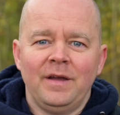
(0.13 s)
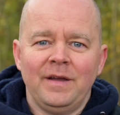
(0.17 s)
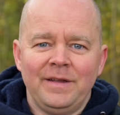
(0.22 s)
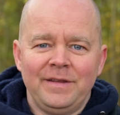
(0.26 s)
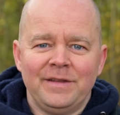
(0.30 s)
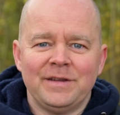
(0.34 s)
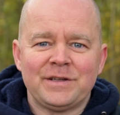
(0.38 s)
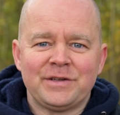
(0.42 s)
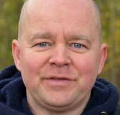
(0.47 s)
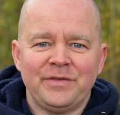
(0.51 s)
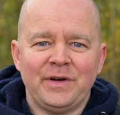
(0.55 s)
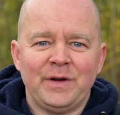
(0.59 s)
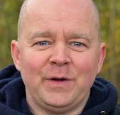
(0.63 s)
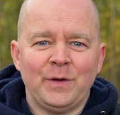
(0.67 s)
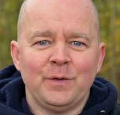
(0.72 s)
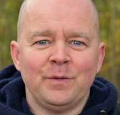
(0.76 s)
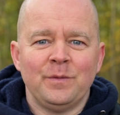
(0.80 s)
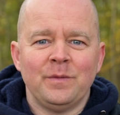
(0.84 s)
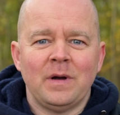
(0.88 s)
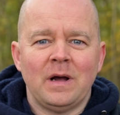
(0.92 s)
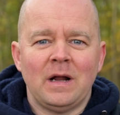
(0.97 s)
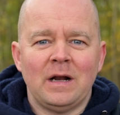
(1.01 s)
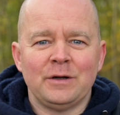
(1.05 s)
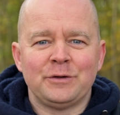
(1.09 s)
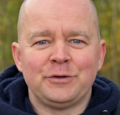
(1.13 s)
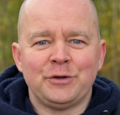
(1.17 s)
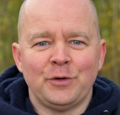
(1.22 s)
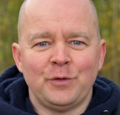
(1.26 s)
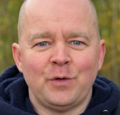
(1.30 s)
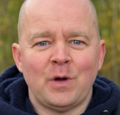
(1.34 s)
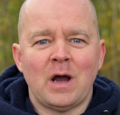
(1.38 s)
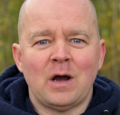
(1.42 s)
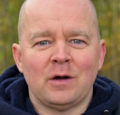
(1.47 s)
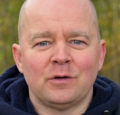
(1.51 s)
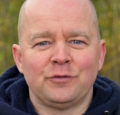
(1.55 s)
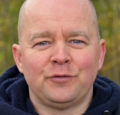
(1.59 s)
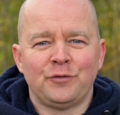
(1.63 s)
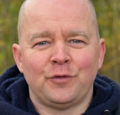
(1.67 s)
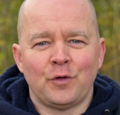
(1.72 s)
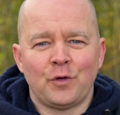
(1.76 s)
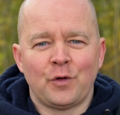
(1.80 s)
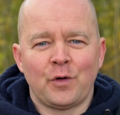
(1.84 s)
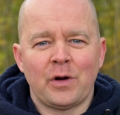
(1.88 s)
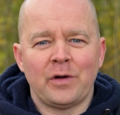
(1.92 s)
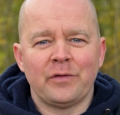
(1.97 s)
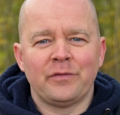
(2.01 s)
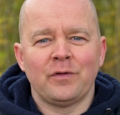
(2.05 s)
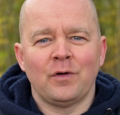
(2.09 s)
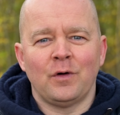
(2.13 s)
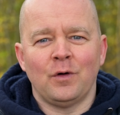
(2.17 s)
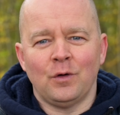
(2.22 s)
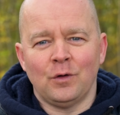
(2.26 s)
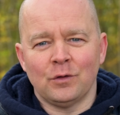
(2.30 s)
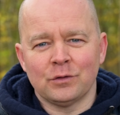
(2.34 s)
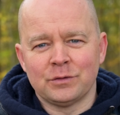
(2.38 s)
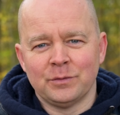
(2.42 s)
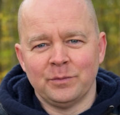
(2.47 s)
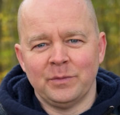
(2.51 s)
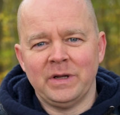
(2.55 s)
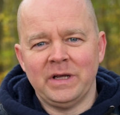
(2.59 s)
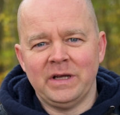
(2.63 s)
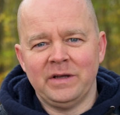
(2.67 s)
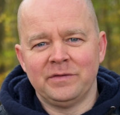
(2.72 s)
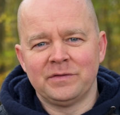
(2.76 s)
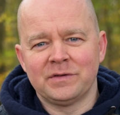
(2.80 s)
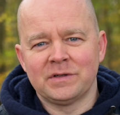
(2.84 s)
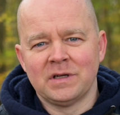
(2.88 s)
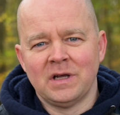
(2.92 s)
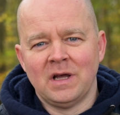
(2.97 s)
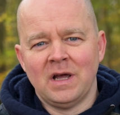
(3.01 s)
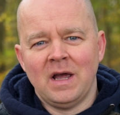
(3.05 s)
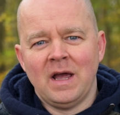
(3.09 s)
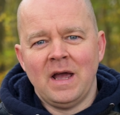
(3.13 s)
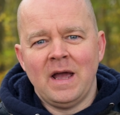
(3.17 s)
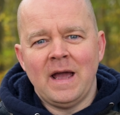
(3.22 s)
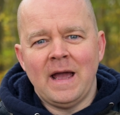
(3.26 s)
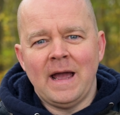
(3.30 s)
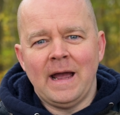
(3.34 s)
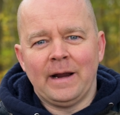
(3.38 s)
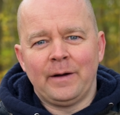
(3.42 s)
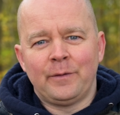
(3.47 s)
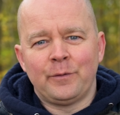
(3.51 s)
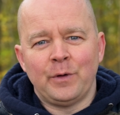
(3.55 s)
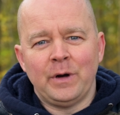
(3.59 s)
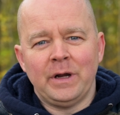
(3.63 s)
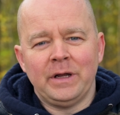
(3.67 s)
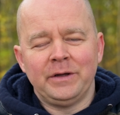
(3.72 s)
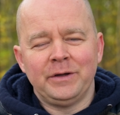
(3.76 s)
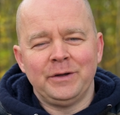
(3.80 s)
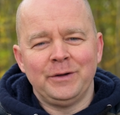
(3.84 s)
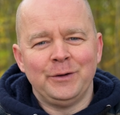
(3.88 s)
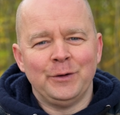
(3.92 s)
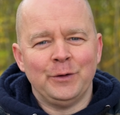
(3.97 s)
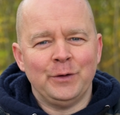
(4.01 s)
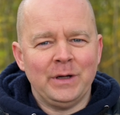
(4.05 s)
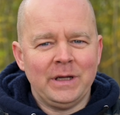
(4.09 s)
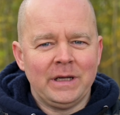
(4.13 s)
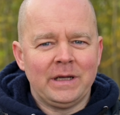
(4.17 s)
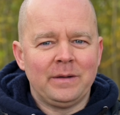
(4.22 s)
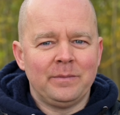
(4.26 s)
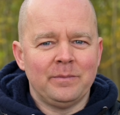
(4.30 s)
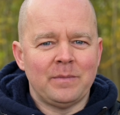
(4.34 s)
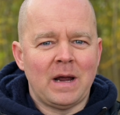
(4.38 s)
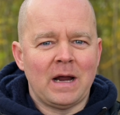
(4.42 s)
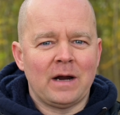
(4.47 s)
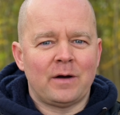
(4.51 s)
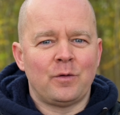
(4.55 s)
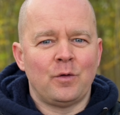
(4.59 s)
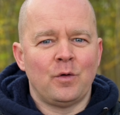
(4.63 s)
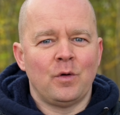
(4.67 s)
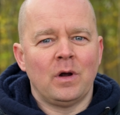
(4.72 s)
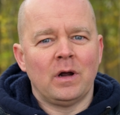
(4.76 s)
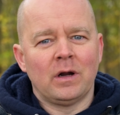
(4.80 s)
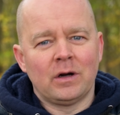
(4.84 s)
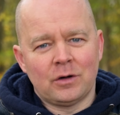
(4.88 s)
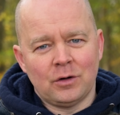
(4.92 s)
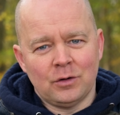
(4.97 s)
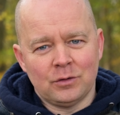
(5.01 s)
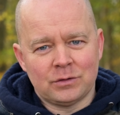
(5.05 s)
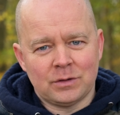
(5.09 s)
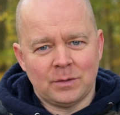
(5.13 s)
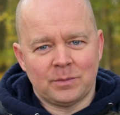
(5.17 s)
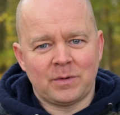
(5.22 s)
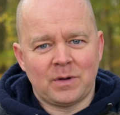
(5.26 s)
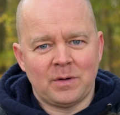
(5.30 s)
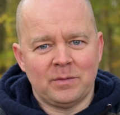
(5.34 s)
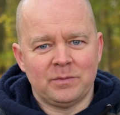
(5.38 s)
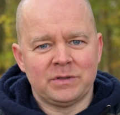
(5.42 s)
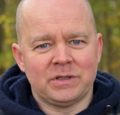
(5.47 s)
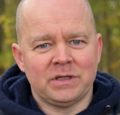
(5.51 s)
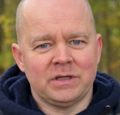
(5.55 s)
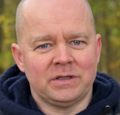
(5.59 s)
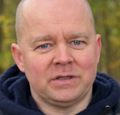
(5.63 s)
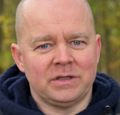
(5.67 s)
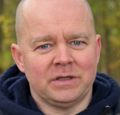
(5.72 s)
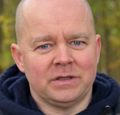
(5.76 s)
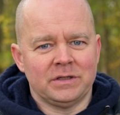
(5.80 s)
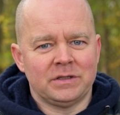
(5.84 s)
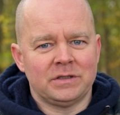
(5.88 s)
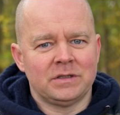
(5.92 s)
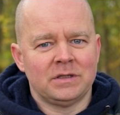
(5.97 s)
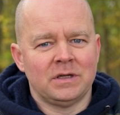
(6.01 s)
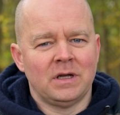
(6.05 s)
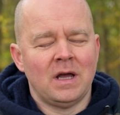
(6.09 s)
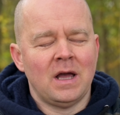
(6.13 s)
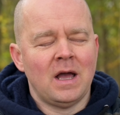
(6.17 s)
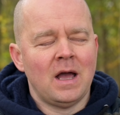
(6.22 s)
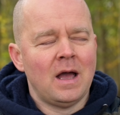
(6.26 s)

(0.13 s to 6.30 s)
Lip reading: In this video, I'll show you how to photograph autumn leaves and create unique macro and close-up compositions.